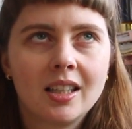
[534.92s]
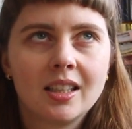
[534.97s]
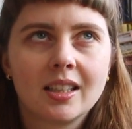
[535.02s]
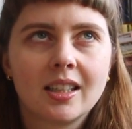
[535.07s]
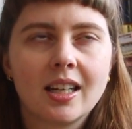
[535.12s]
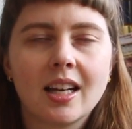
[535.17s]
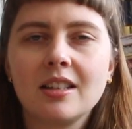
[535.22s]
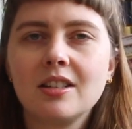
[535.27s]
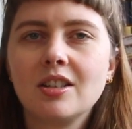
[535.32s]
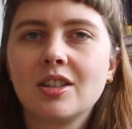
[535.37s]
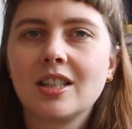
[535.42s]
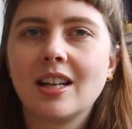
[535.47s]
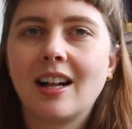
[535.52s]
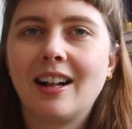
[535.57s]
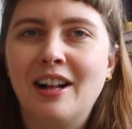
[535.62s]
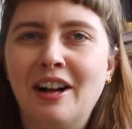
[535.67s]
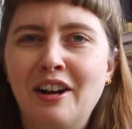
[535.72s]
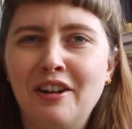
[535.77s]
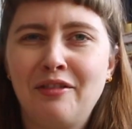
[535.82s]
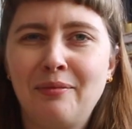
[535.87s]
Can you tell
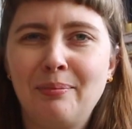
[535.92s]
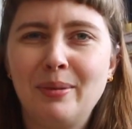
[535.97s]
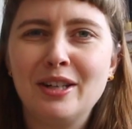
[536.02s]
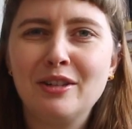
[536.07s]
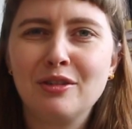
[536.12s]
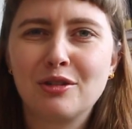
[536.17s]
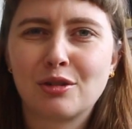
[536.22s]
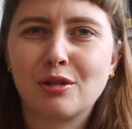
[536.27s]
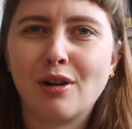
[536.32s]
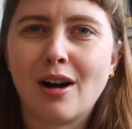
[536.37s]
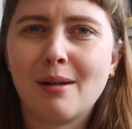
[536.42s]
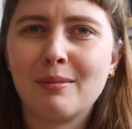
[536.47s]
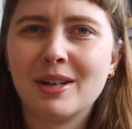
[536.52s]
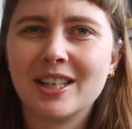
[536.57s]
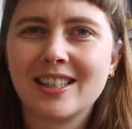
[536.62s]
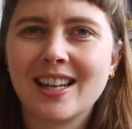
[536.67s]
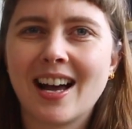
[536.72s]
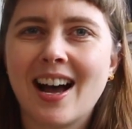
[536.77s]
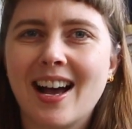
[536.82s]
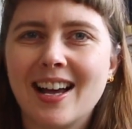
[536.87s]
I've been
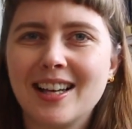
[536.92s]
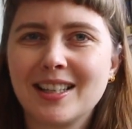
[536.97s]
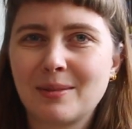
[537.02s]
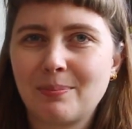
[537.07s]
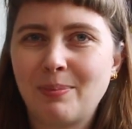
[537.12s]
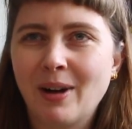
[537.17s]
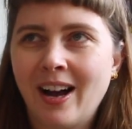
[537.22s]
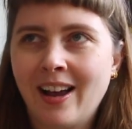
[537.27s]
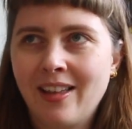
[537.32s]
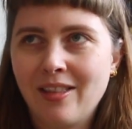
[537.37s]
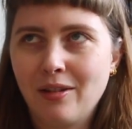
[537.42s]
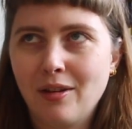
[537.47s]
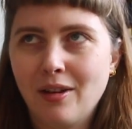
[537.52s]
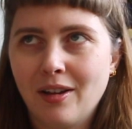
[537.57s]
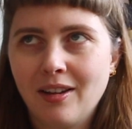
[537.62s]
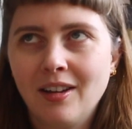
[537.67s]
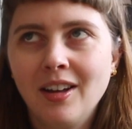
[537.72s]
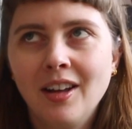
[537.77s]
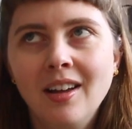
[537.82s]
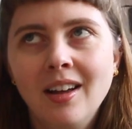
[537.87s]
traumatized by
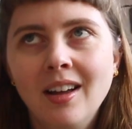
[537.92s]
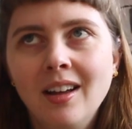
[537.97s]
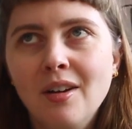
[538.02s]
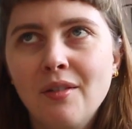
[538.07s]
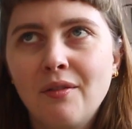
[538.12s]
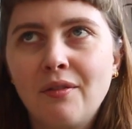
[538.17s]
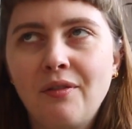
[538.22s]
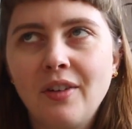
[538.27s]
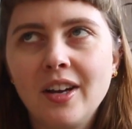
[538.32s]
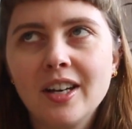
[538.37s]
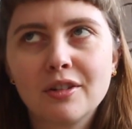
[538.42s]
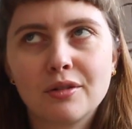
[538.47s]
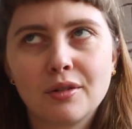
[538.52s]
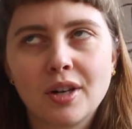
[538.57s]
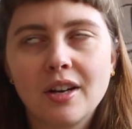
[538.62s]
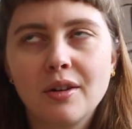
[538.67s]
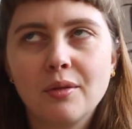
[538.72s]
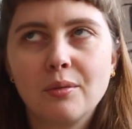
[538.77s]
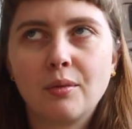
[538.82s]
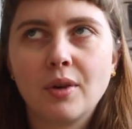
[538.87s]
the
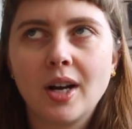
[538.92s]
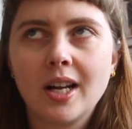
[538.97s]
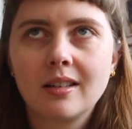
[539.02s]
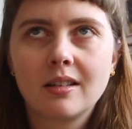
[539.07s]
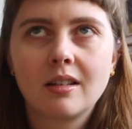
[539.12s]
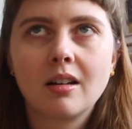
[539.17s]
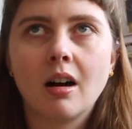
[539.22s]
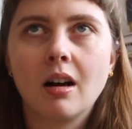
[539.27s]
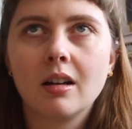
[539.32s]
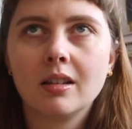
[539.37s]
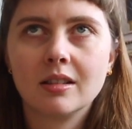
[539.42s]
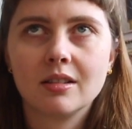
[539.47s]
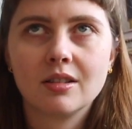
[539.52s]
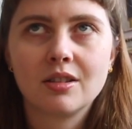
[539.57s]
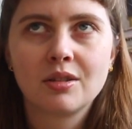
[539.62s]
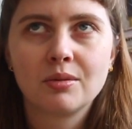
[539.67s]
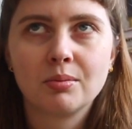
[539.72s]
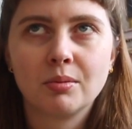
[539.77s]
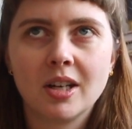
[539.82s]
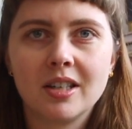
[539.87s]
fingering weight cotton
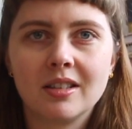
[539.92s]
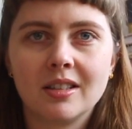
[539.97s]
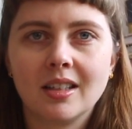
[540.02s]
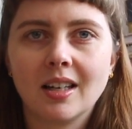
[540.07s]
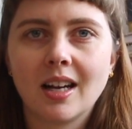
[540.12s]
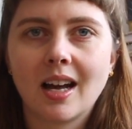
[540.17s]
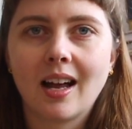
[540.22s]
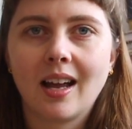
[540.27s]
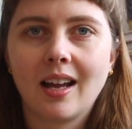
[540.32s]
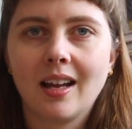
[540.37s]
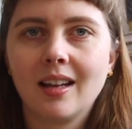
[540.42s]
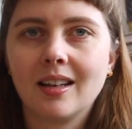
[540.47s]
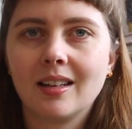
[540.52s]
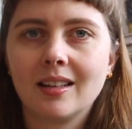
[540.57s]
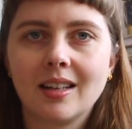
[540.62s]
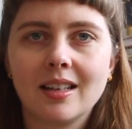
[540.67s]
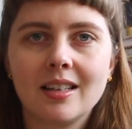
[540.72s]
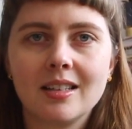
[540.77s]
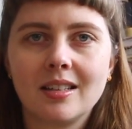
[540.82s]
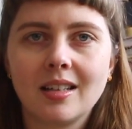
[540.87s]
sweater I
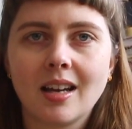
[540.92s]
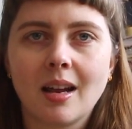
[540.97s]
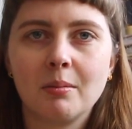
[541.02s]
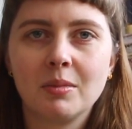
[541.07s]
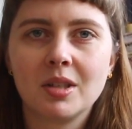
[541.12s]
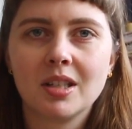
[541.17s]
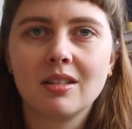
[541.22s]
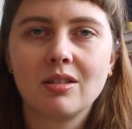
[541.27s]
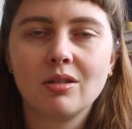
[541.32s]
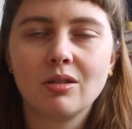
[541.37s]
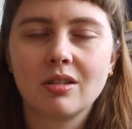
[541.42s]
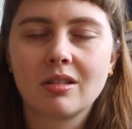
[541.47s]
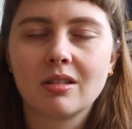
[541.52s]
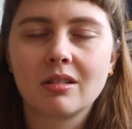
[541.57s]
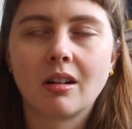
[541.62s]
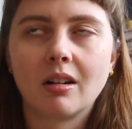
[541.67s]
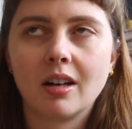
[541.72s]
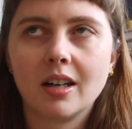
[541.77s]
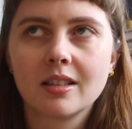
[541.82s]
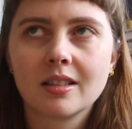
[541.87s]
attempted to
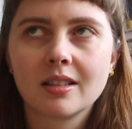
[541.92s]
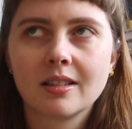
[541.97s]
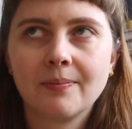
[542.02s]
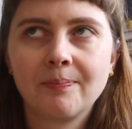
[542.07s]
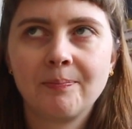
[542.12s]
start?